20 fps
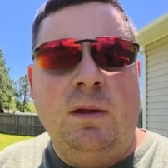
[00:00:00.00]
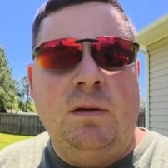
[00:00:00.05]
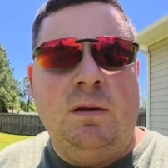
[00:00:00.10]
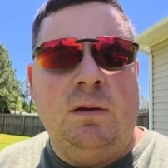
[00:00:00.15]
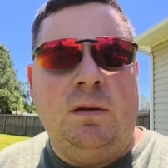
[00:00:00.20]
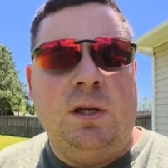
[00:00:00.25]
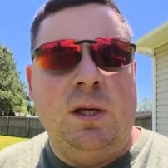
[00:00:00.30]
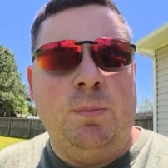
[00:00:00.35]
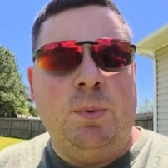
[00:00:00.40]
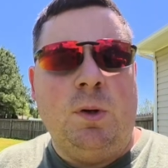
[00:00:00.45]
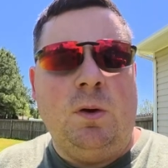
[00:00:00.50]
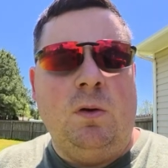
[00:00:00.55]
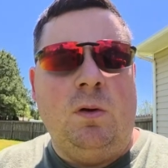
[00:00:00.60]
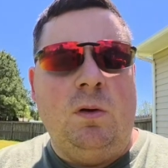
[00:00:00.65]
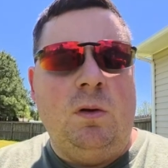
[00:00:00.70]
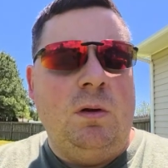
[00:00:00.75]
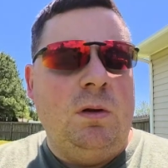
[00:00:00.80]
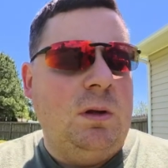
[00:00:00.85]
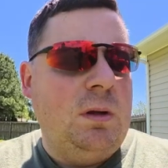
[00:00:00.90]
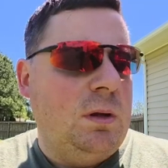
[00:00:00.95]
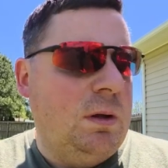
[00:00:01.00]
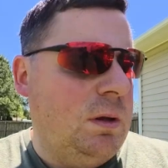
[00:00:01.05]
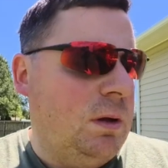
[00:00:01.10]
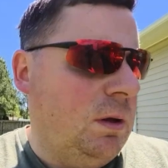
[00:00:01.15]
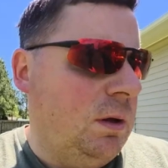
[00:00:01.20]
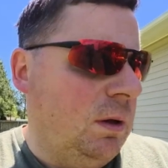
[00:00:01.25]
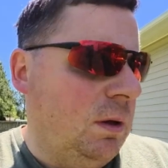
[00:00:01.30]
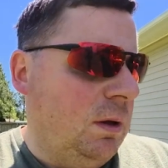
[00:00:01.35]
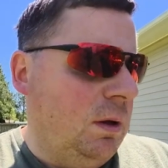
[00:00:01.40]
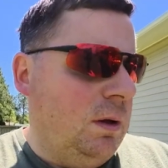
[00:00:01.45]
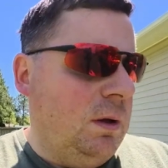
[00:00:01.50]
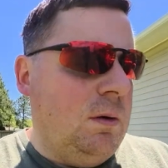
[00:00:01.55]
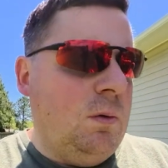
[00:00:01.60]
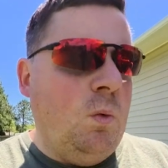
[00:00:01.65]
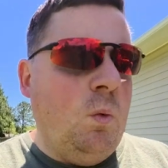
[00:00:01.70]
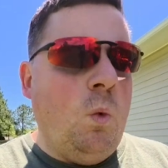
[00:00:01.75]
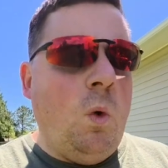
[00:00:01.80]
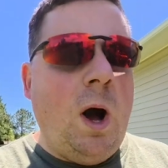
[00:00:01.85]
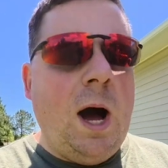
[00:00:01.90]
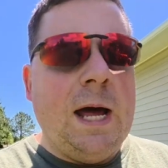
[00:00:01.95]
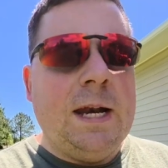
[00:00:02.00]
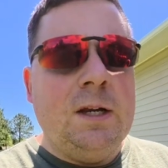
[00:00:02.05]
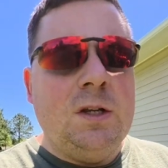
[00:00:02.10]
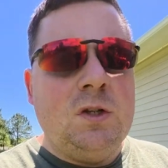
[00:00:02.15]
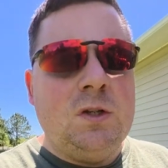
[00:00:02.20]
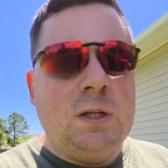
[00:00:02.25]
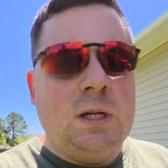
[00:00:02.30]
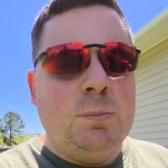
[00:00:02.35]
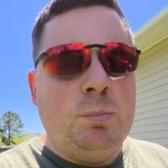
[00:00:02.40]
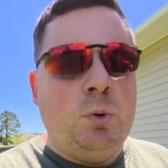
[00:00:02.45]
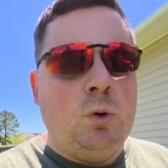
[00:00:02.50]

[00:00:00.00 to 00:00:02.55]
the typical wattage that it